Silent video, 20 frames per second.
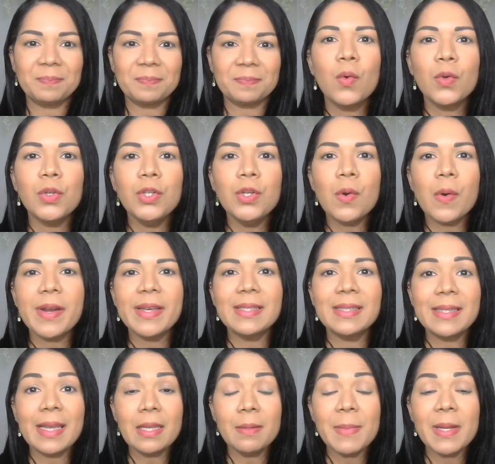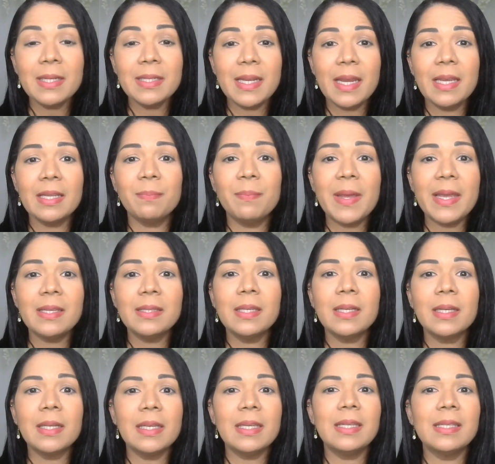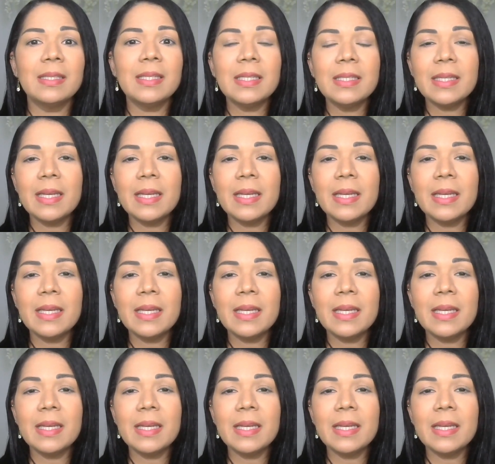So your statement date basically is the